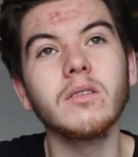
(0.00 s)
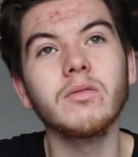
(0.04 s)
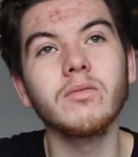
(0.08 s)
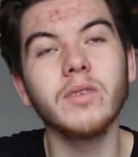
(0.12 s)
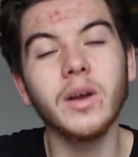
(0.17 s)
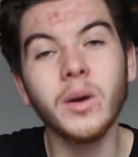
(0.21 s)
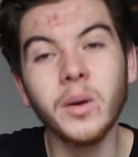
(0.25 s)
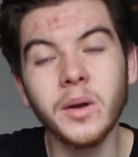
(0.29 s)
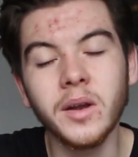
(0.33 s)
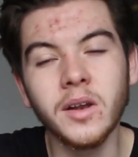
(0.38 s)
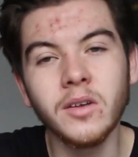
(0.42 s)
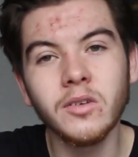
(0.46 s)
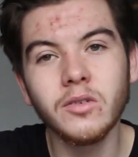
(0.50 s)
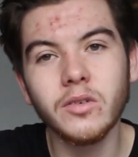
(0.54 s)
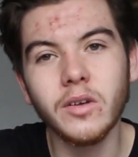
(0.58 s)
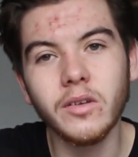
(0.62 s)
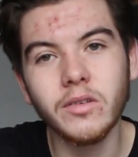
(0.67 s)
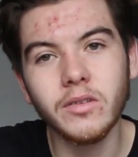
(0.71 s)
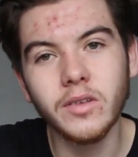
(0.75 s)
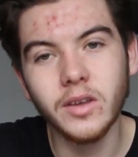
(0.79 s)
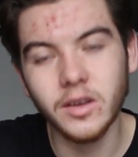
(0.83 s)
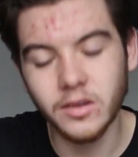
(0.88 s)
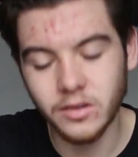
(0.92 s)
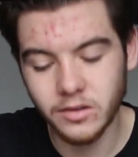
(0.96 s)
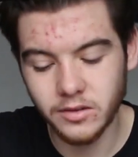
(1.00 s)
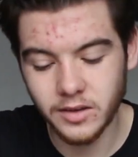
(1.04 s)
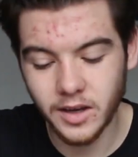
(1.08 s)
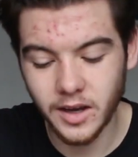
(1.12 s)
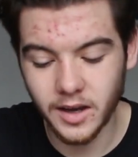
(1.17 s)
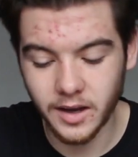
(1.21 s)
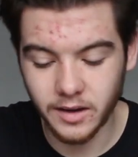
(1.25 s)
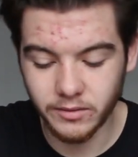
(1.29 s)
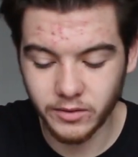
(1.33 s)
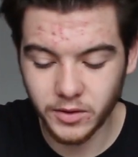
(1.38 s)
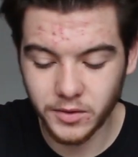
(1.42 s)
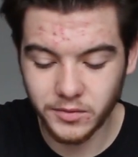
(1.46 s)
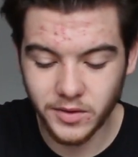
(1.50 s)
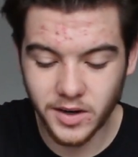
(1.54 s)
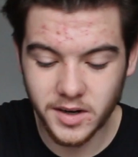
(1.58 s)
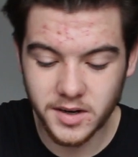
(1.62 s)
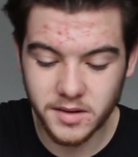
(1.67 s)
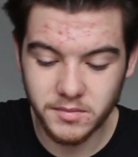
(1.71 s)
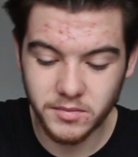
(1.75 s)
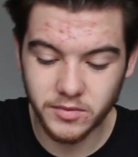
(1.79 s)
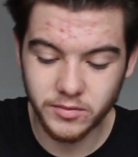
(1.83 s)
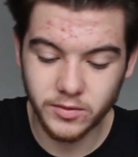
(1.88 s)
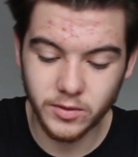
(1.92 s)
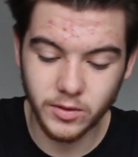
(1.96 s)
very interesting because I've not read
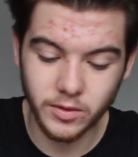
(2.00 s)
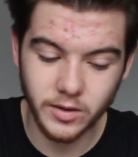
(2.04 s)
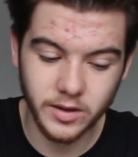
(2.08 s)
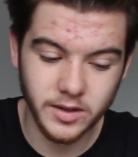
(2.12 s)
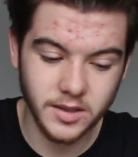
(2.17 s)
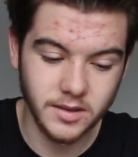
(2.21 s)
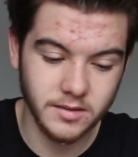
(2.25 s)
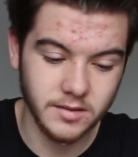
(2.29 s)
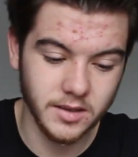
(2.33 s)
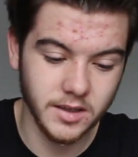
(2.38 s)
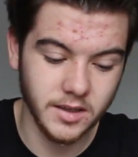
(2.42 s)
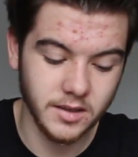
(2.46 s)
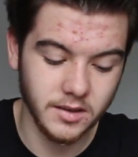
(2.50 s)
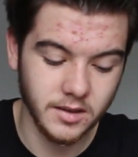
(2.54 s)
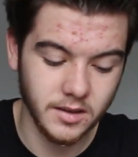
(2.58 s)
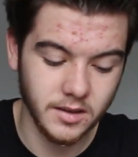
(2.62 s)
it before or anything.